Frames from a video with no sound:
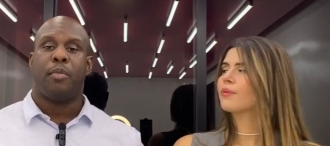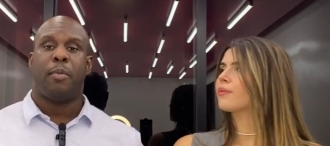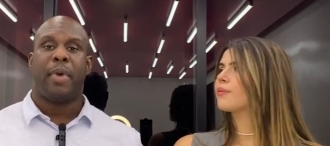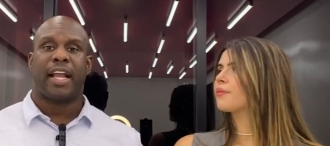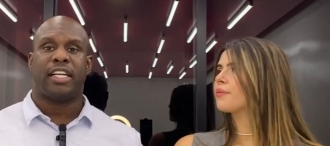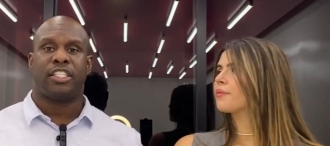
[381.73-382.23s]
Speaker 1: but
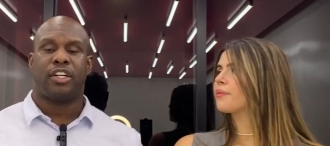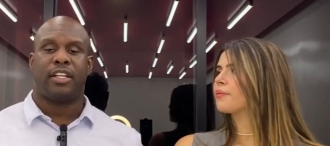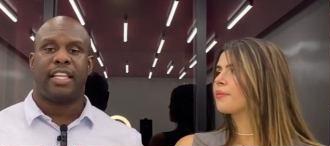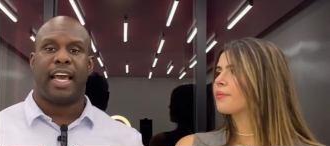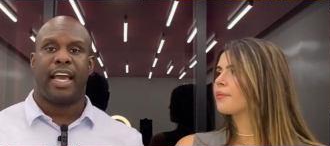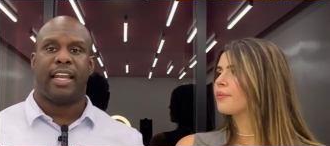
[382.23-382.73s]
making sure
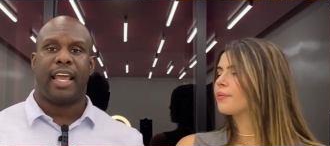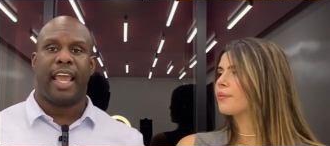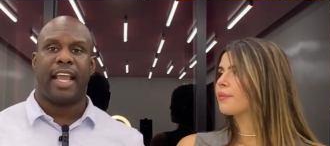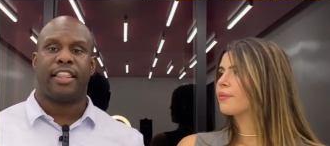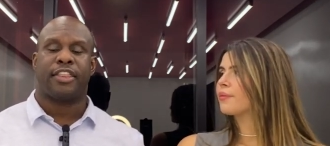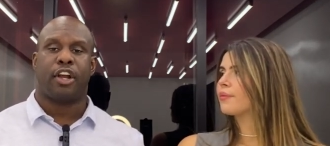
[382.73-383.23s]
that
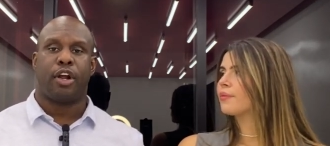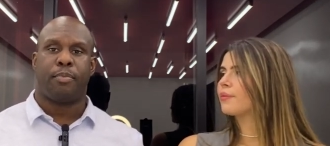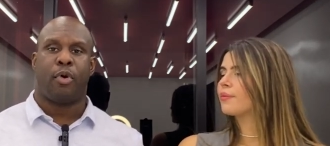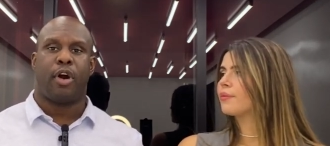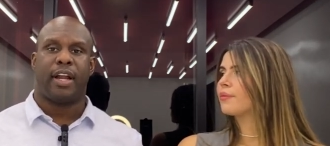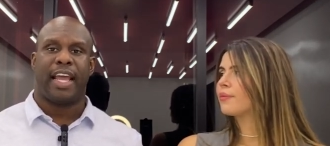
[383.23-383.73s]
a
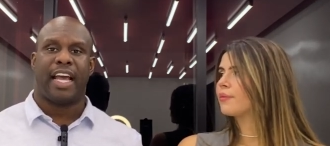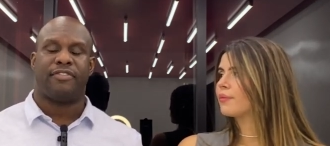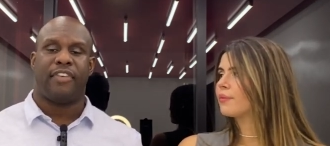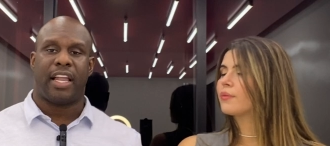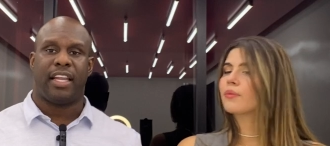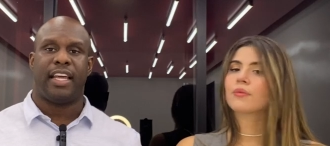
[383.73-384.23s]
third party has
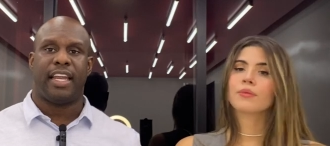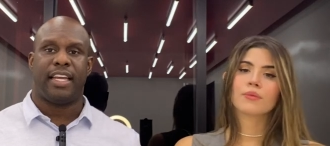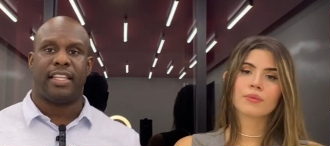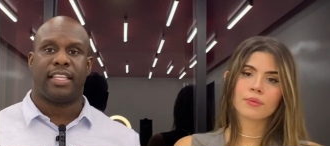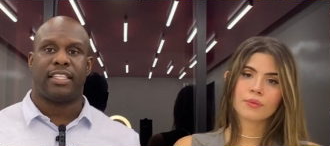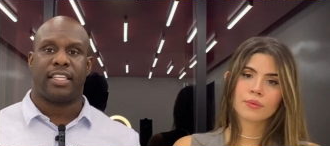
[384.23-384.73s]

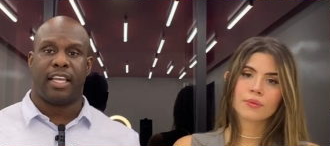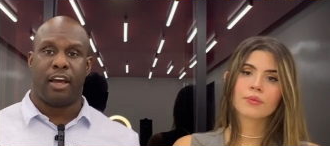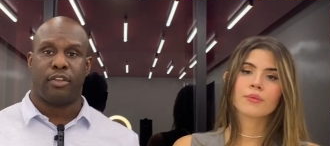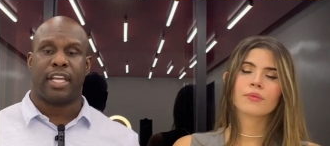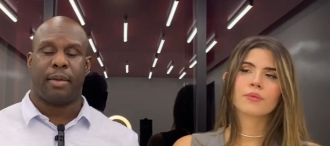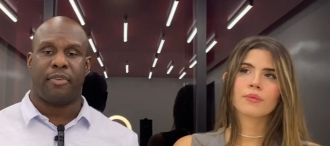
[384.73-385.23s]
validated this
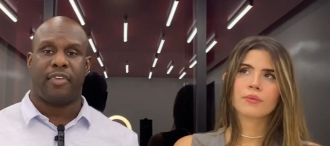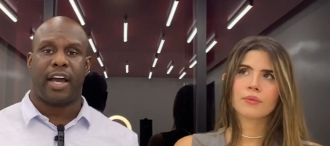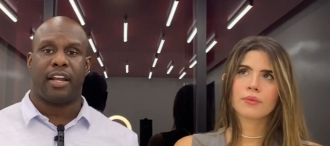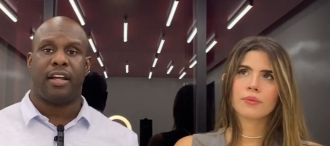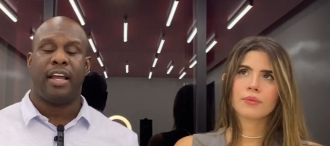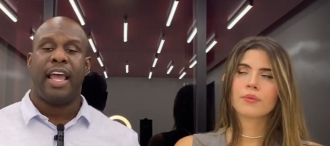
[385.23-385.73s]
healthcare
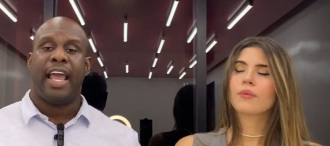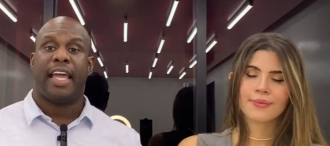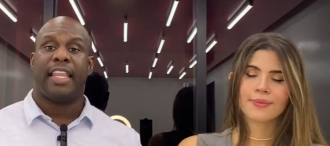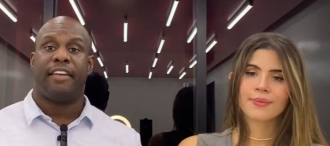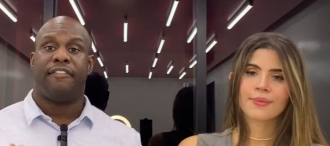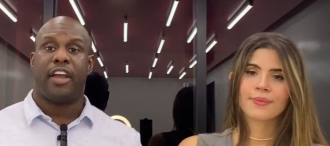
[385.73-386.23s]
provider
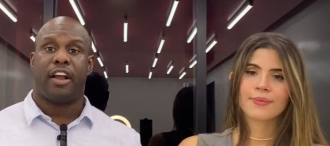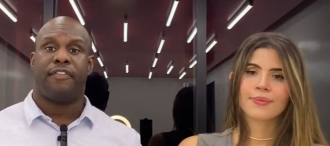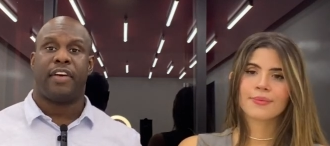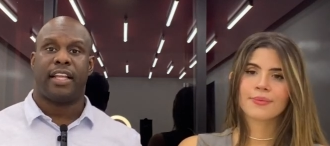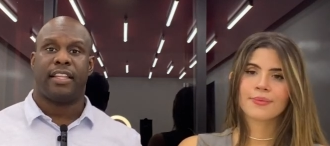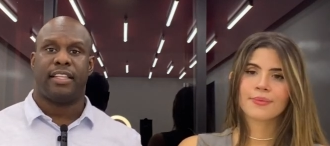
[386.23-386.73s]
and they
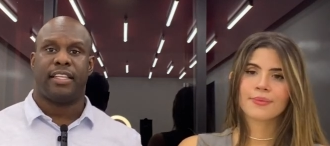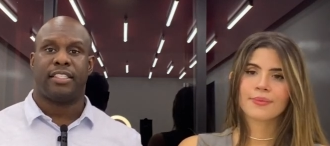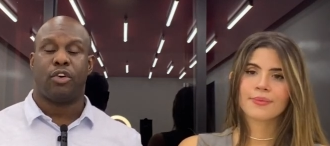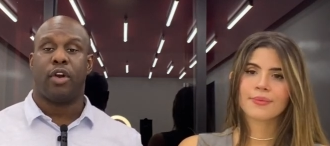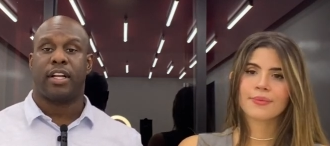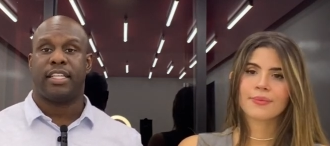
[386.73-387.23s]
verify that this
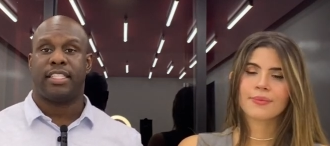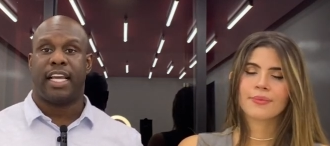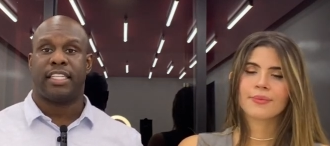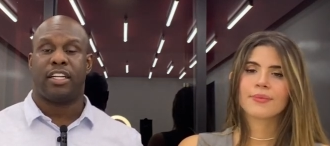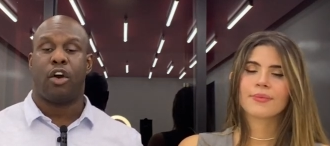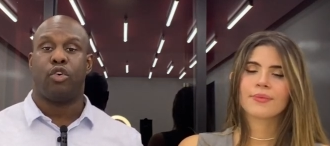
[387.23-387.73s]

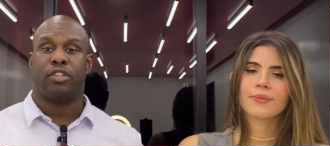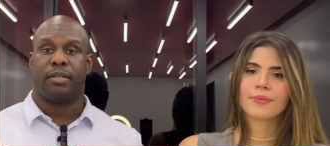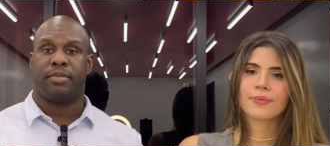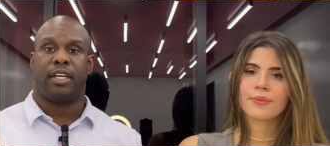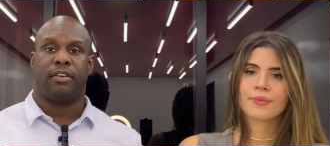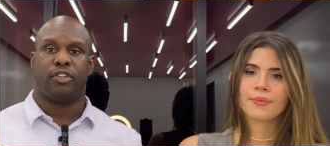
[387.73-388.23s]
organization holds
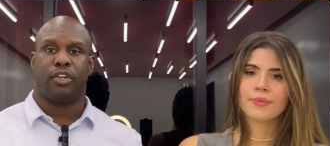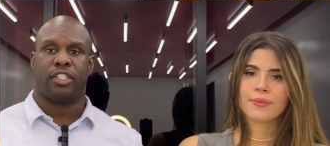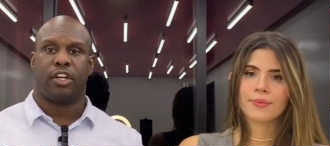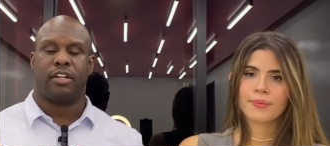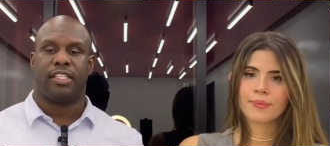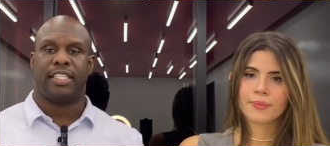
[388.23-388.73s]
themselves to a
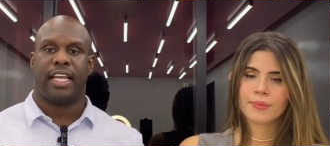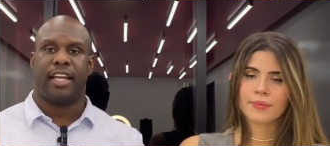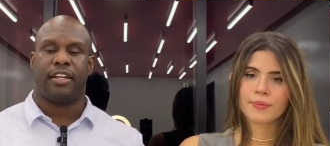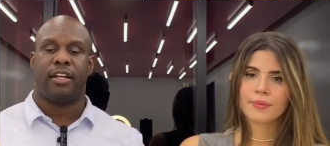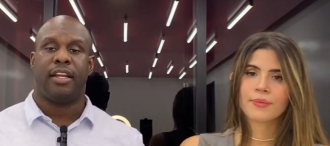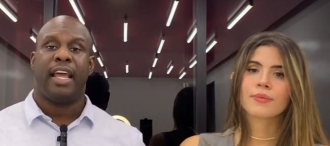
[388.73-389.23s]
certain
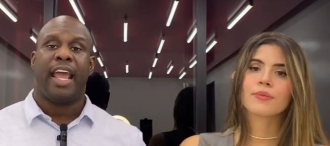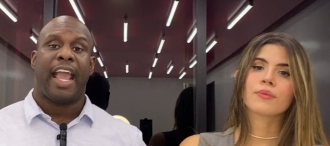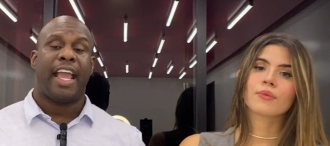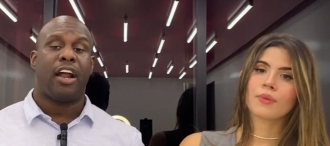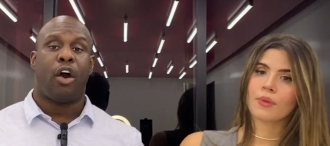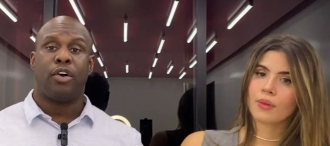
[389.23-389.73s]
standard.
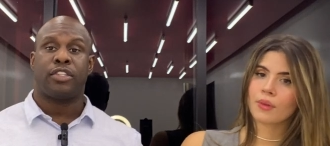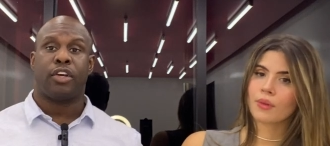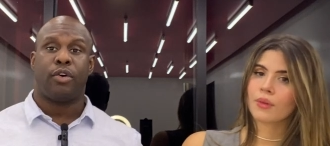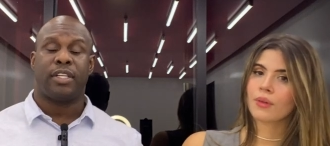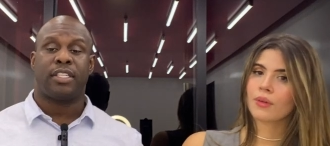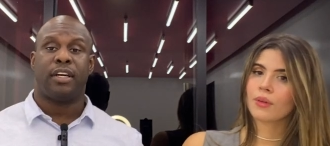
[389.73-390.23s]
And
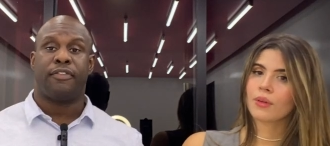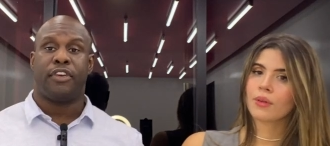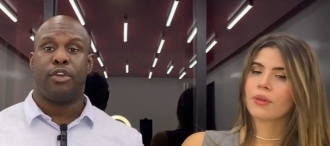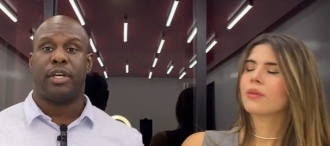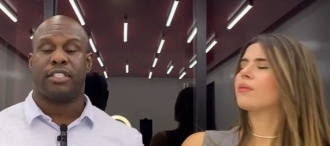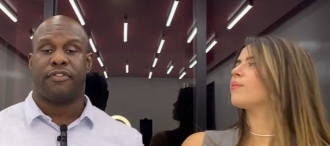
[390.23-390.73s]
also it's good for
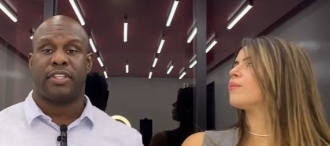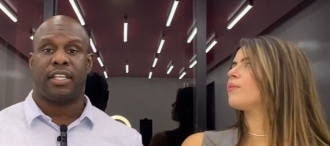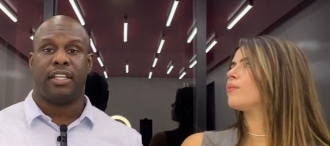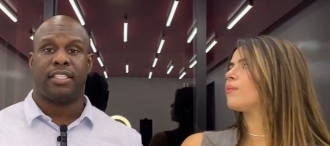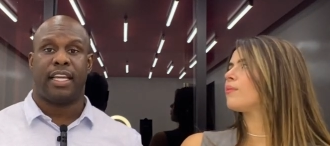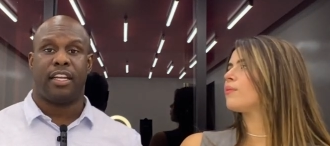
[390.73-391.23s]
you as a
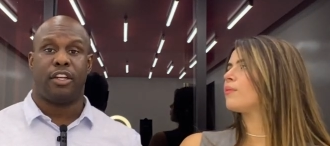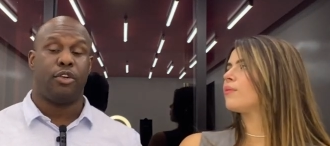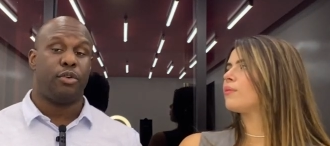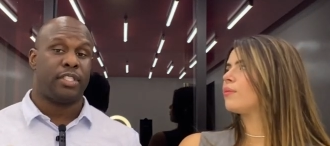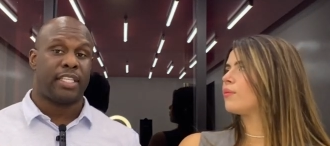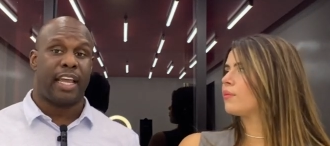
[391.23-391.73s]
facilitator to
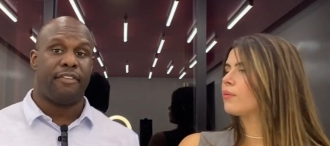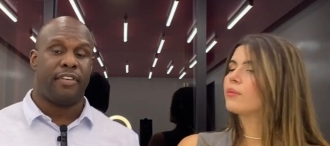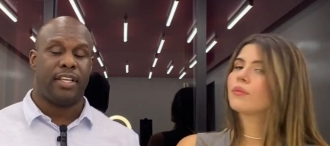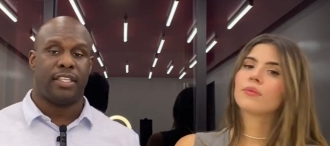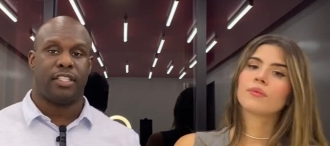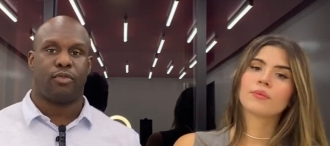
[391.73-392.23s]
do site
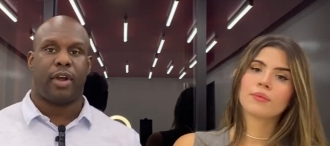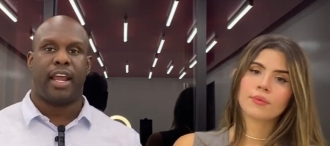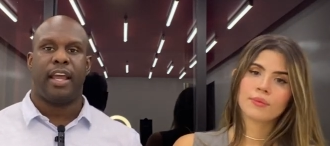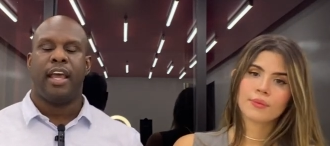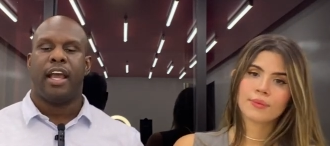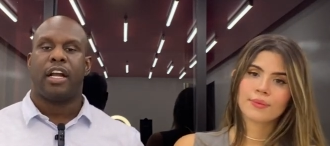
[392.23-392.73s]
visits,
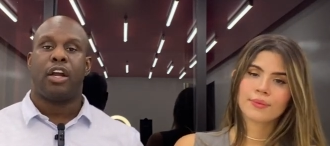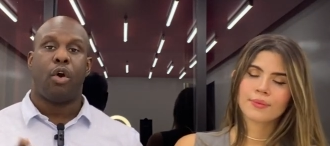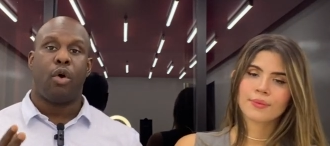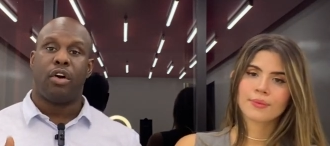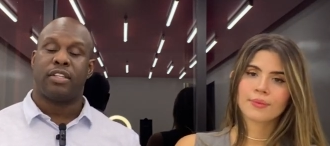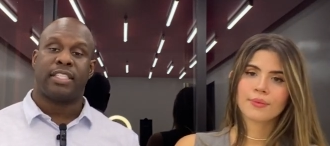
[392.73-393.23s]
right?
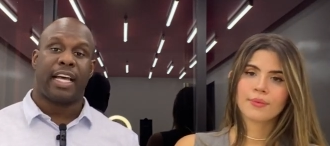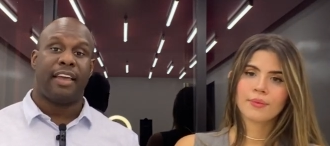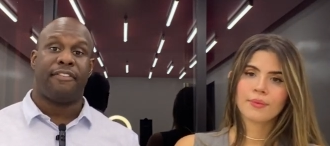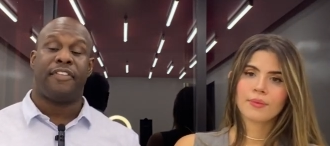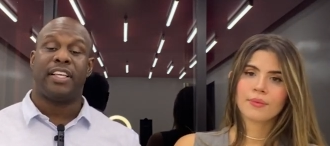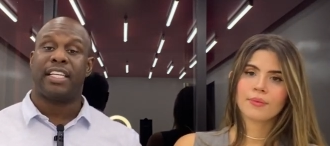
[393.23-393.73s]
Go on
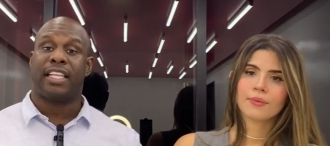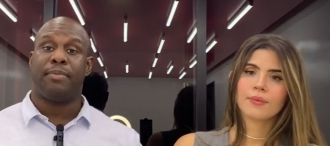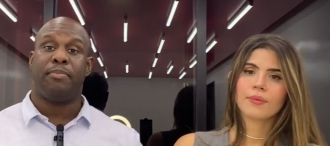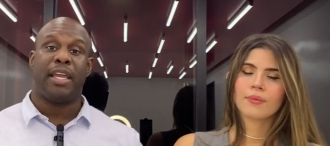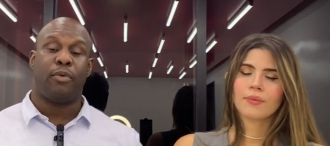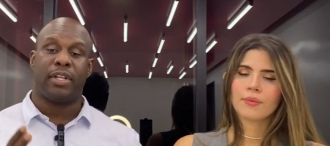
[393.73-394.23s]
site, physically
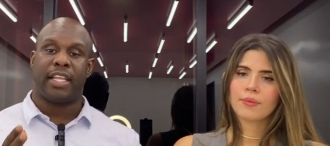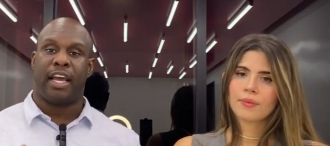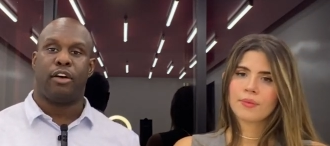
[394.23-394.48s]
meet with the